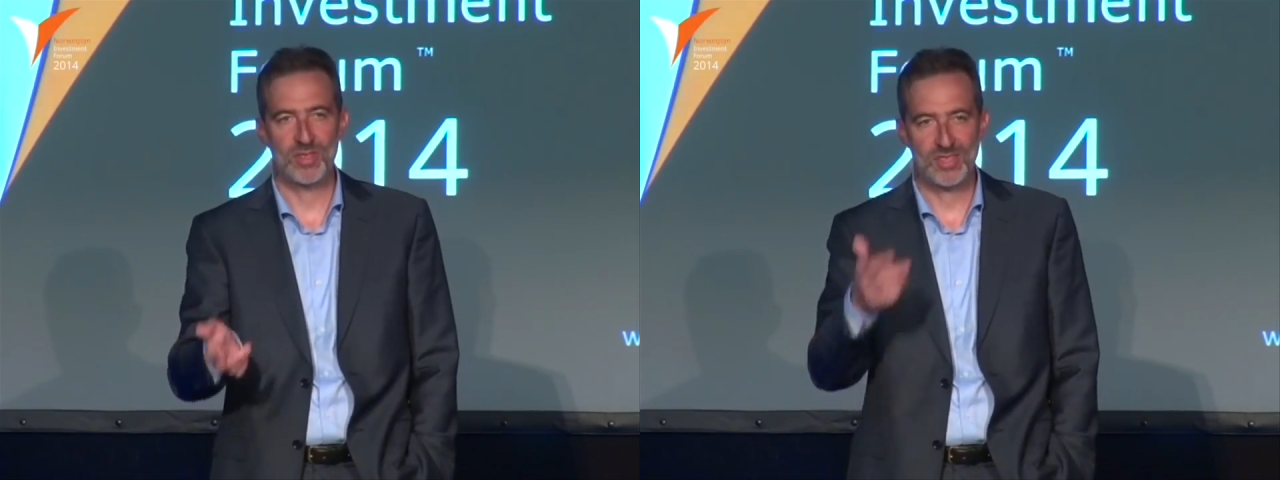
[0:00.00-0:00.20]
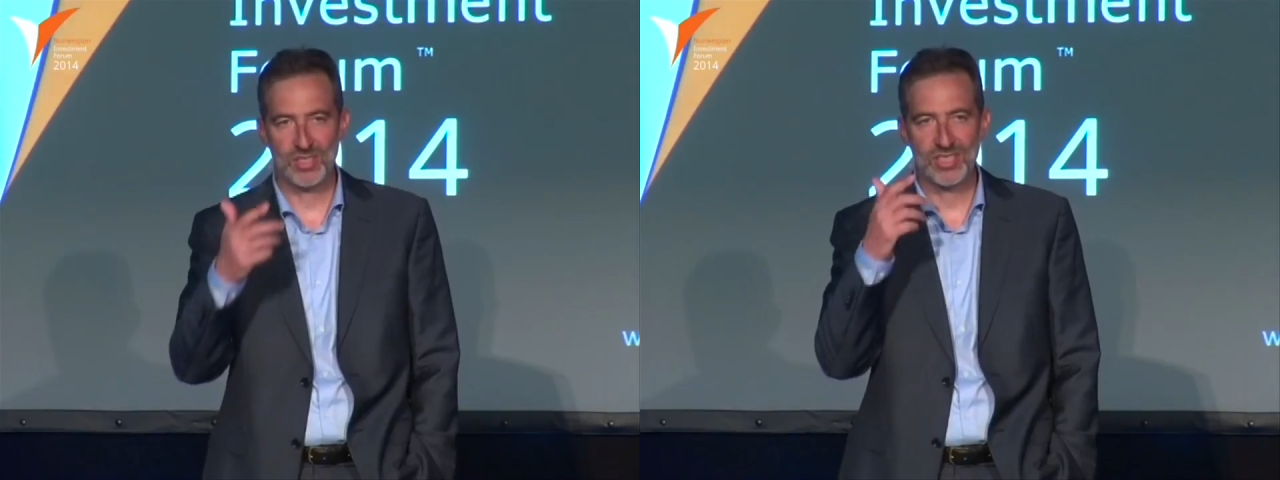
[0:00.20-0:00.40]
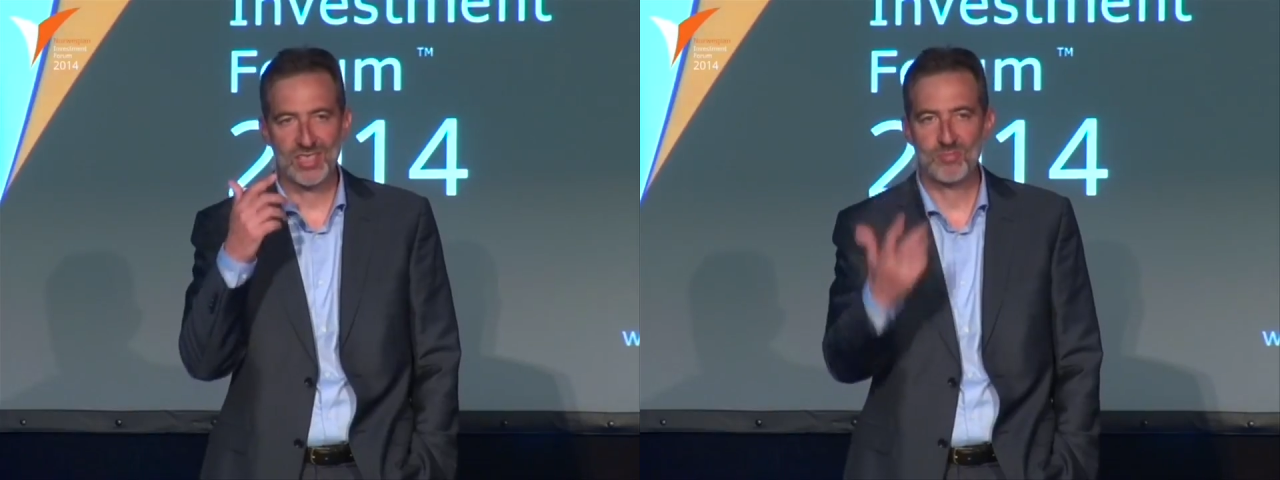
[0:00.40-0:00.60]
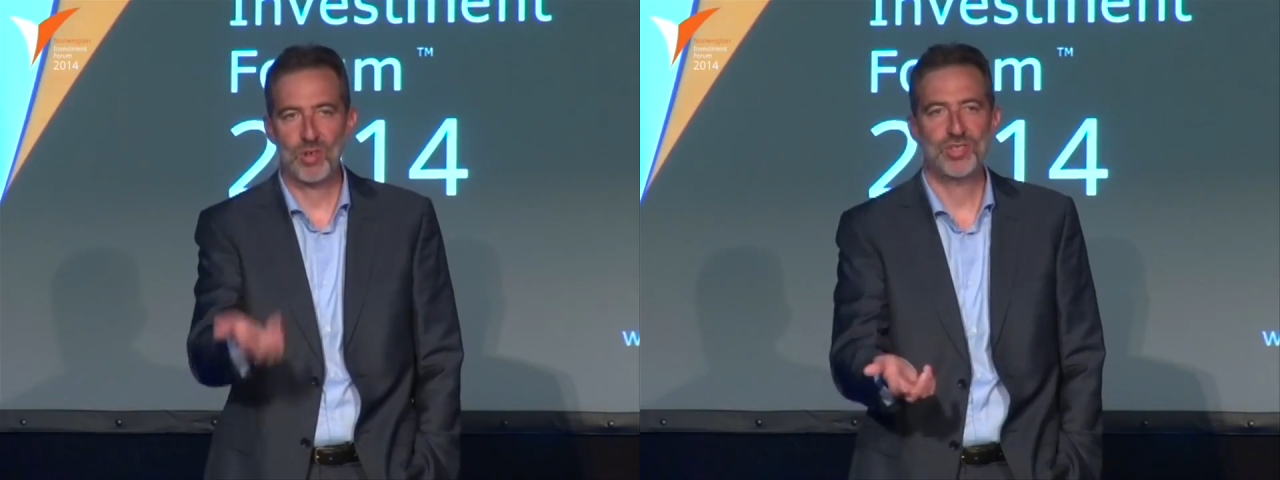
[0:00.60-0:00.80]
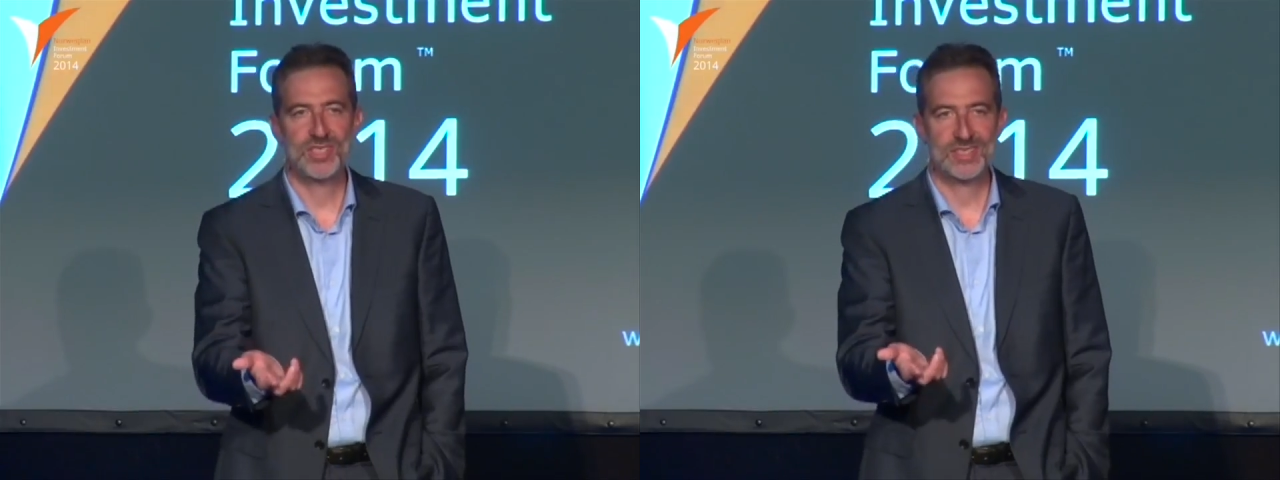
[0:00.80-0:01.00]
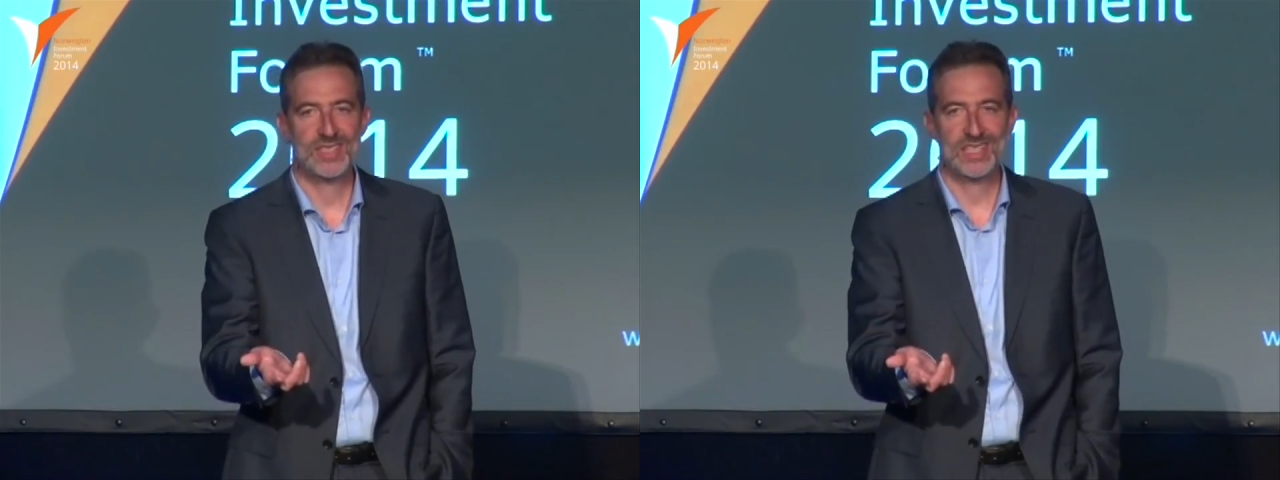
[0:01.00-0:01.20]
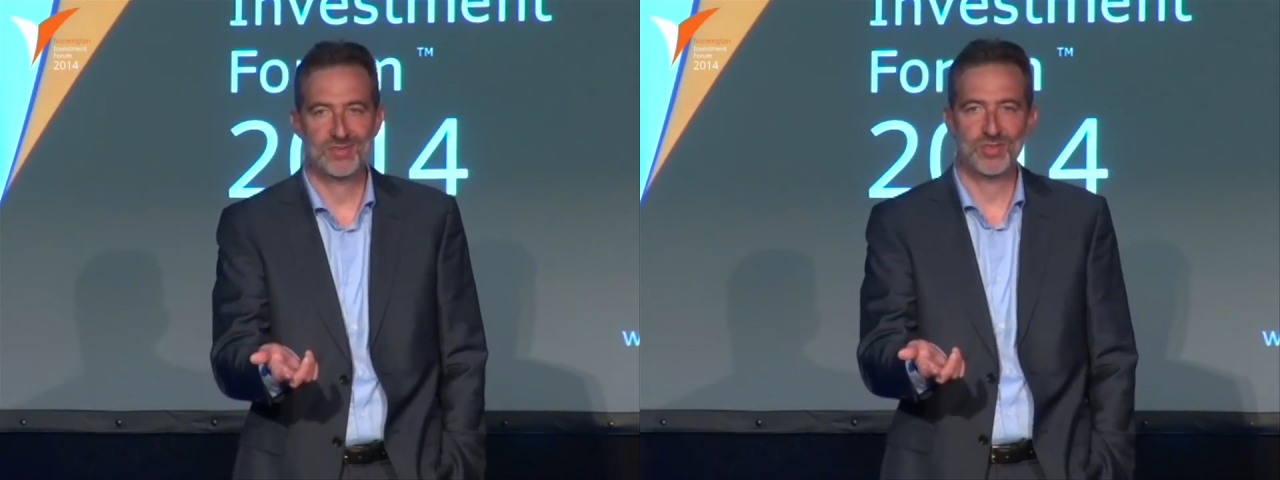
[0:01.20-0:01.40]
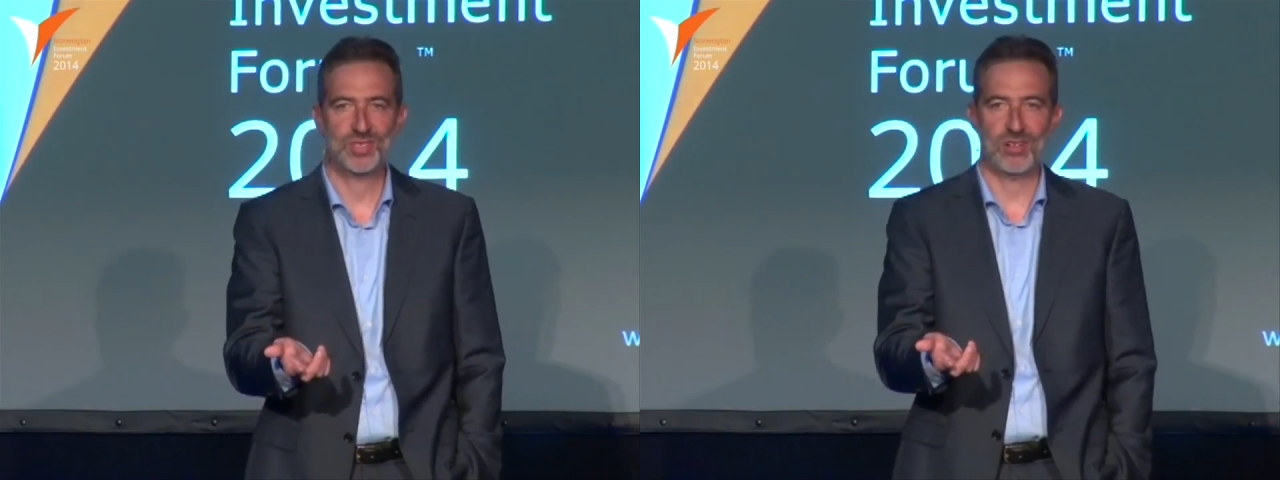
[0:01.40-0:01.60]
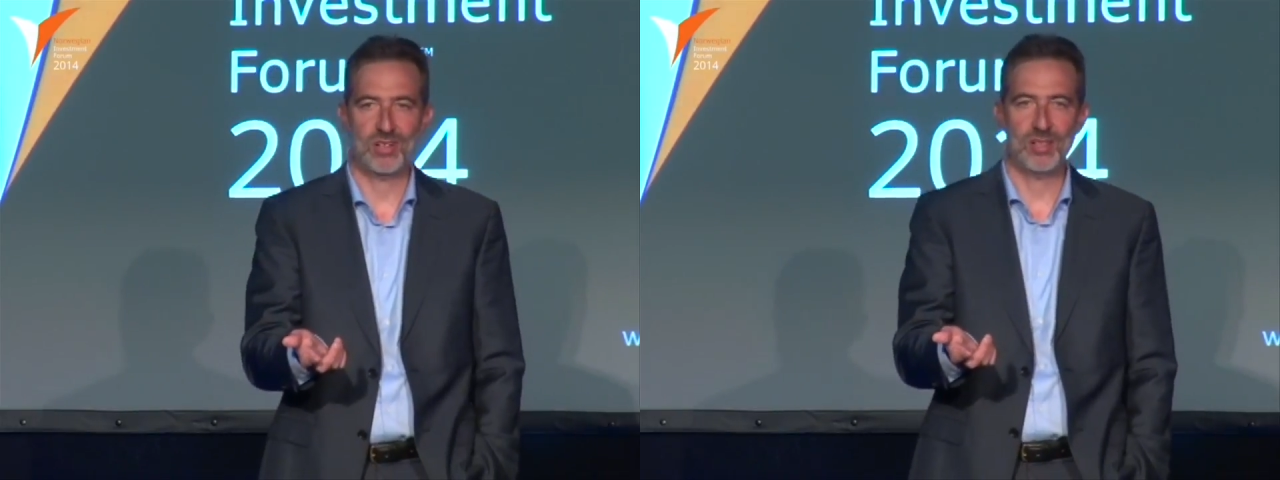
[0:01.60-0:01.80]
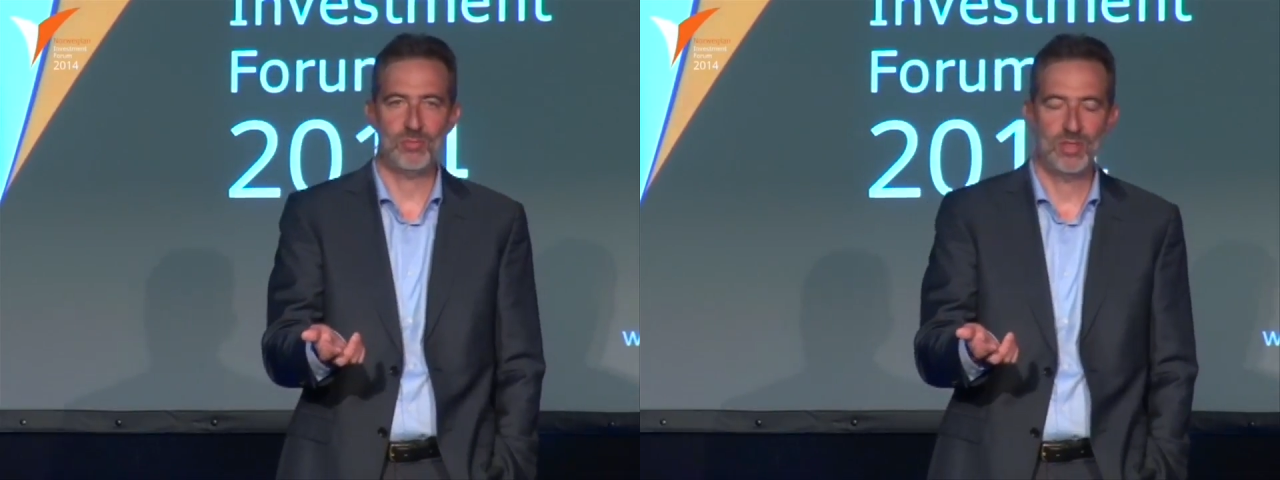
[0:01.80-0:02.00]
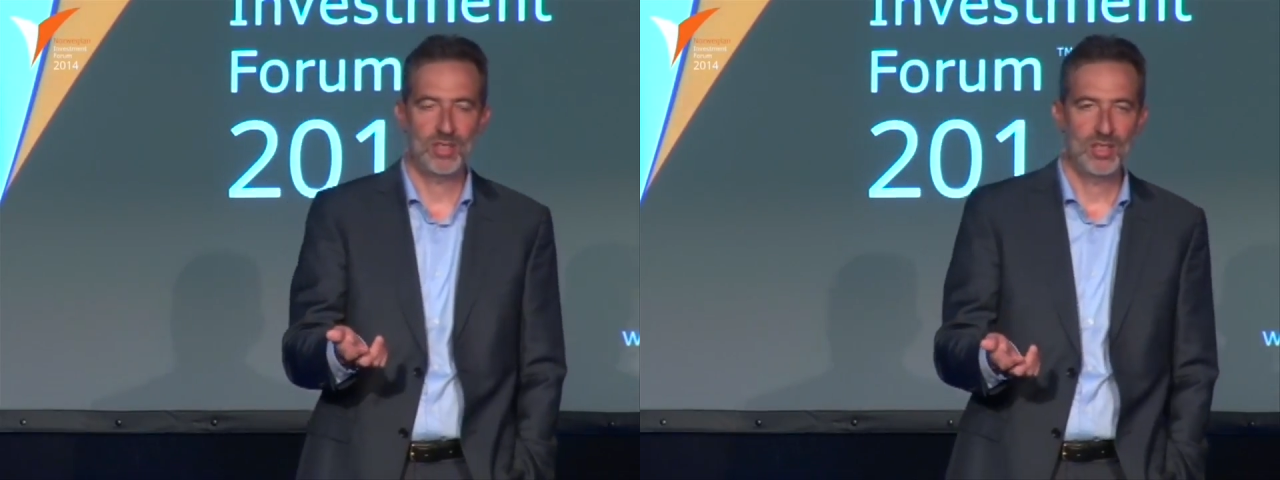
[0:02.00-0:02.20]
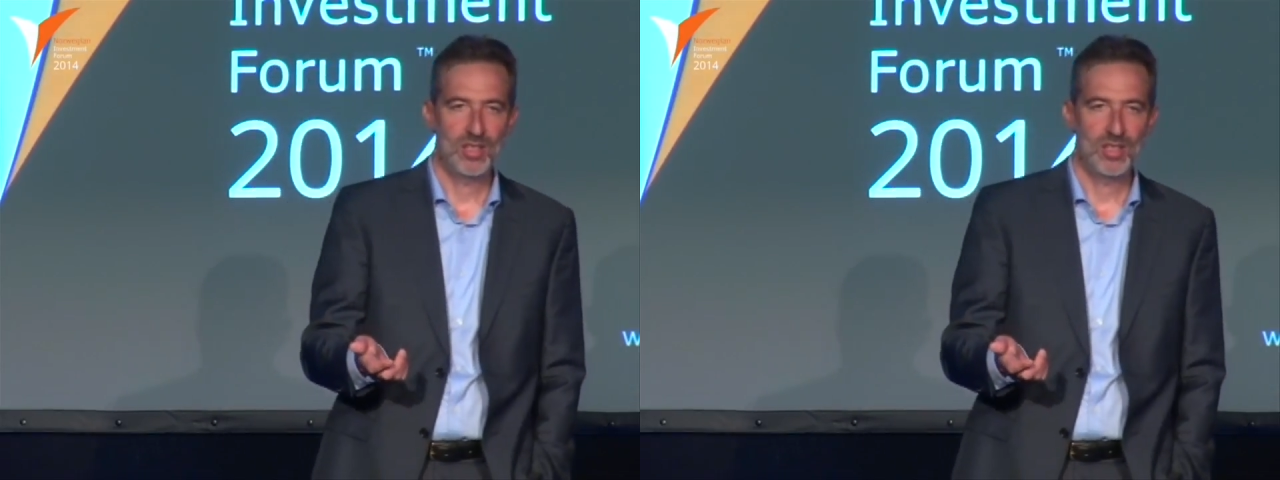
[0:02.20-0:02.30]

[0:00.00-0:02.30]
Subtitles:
but this is his most successful startup.